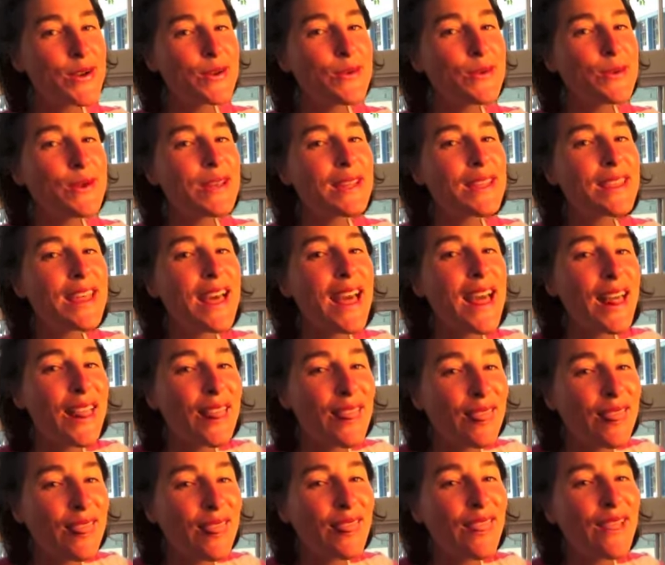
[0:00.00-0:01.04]
with
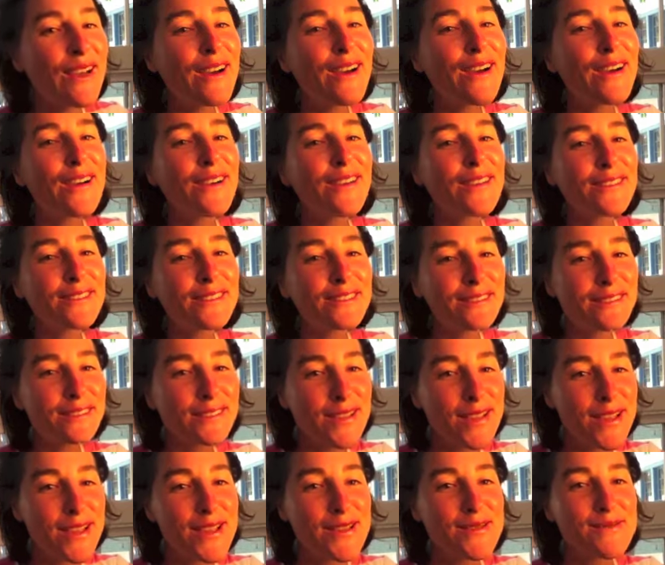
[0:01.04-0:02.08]
love
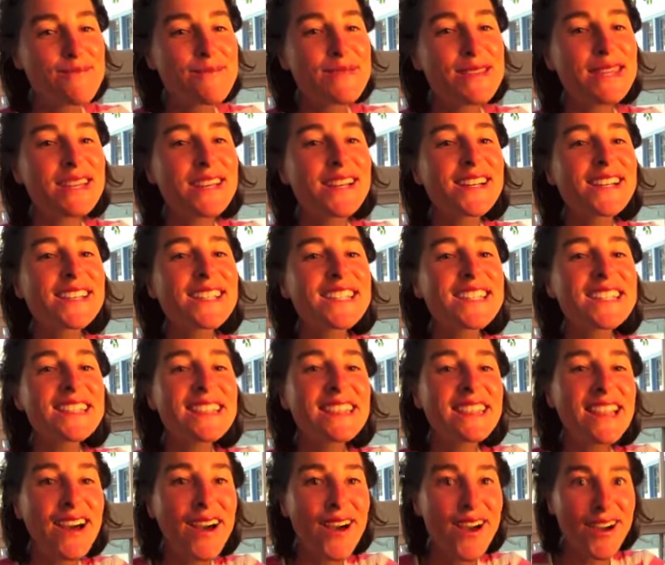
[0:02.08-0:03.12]
because
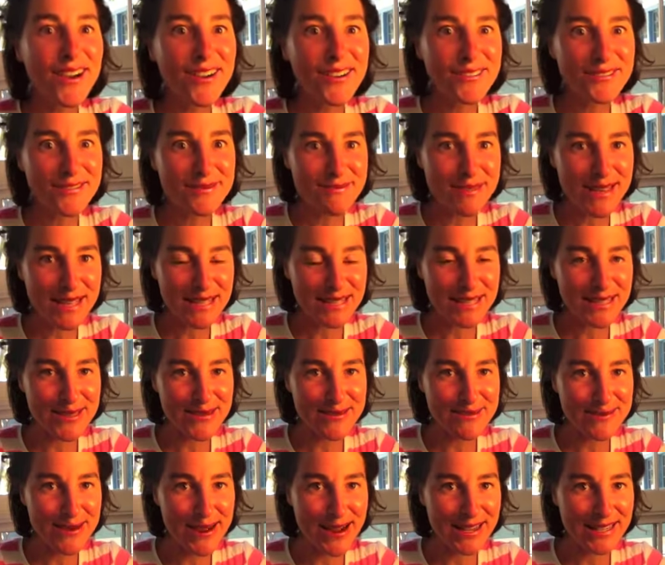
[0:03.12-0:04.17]
love makes the
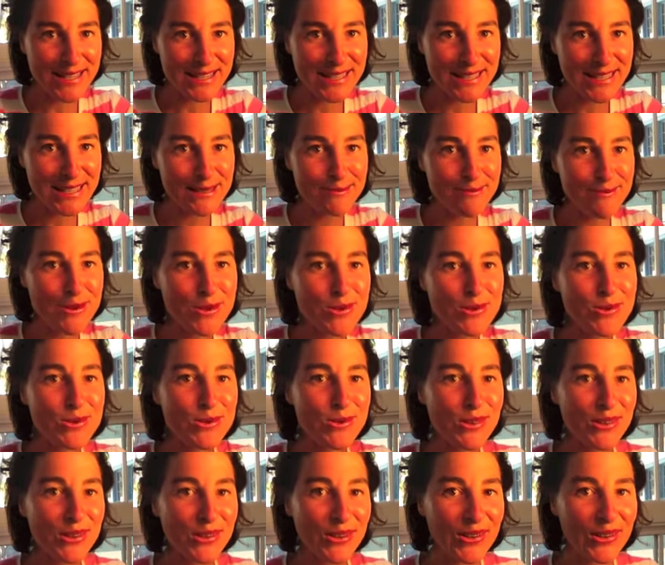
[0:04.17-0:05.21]
ride
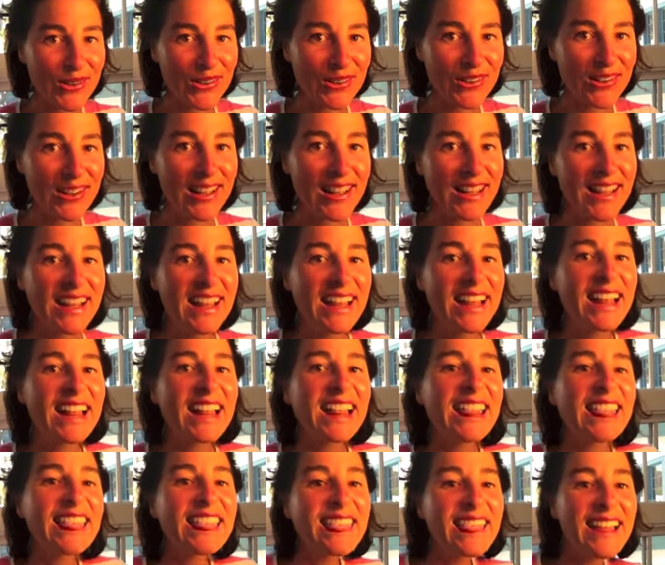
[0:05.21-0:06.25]
smoother.
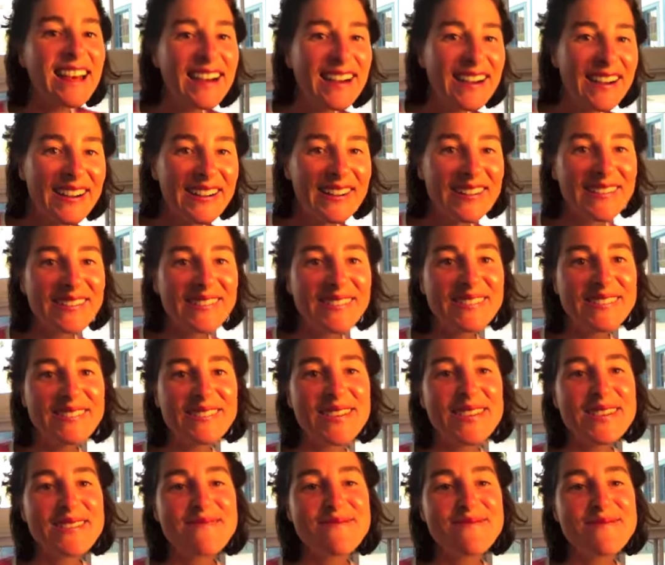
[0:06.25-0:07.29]
Love
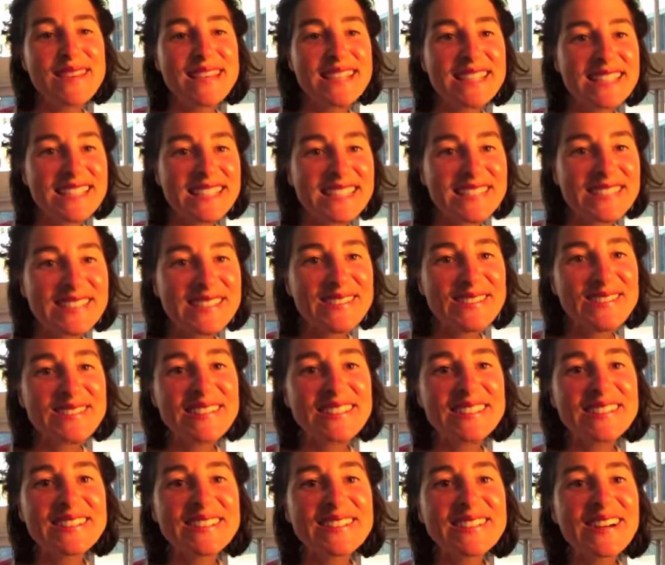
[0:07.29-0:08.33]
makes us
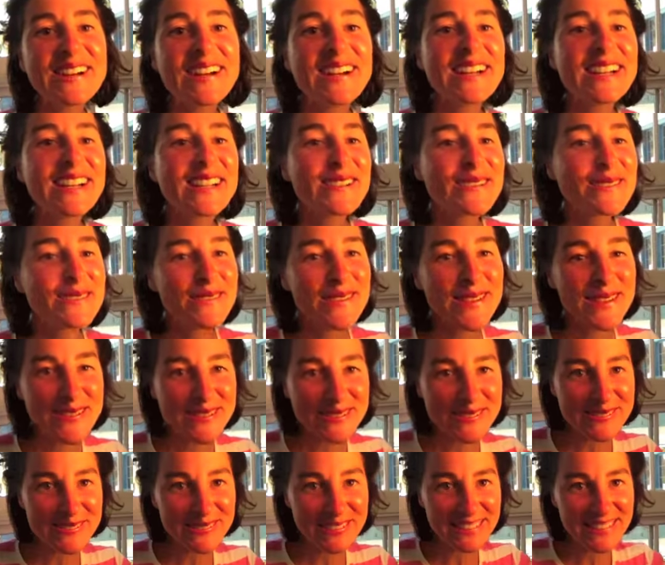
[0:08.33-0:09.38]
feel
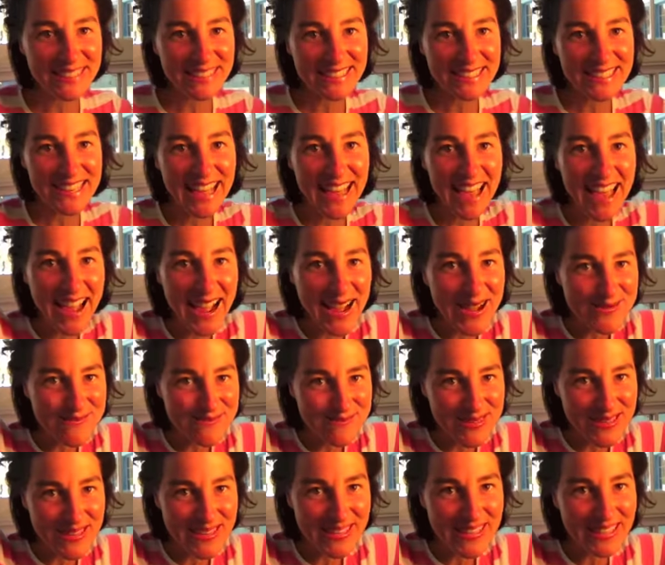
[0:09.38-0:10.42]
groovy and
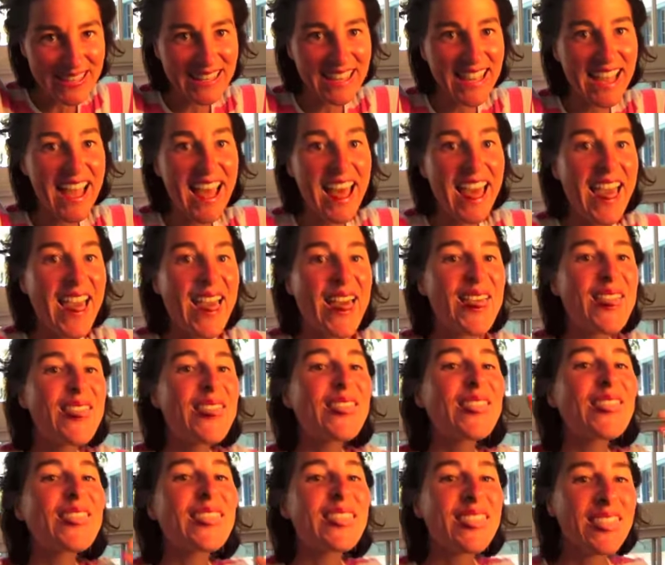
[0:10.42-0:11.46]
happy.
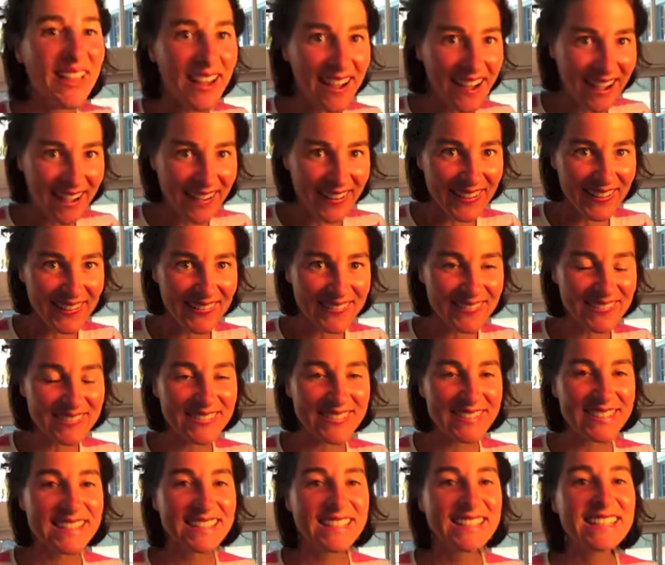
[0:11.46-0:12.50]
Love
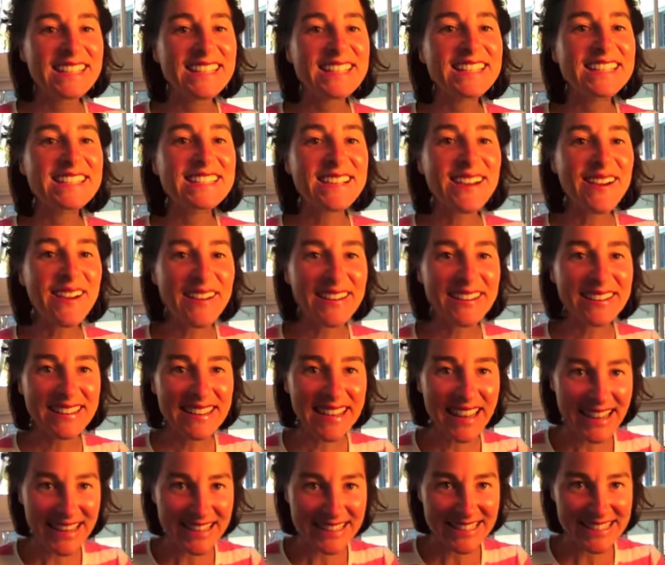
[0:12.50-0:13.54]
is our
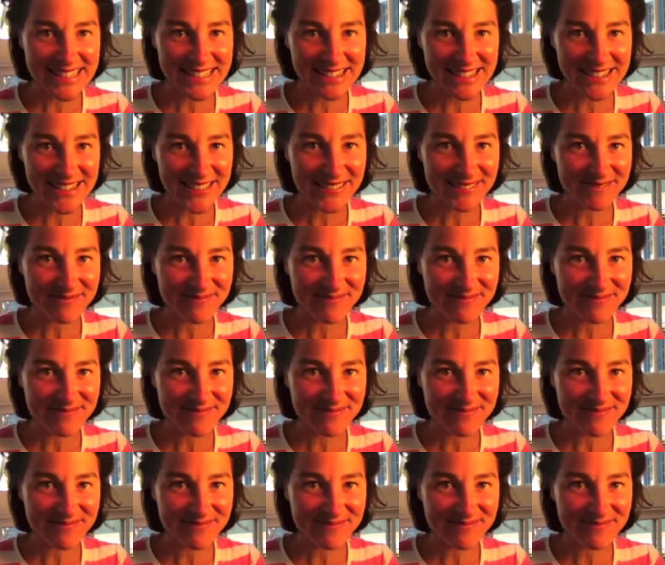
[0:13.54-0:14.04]
nature.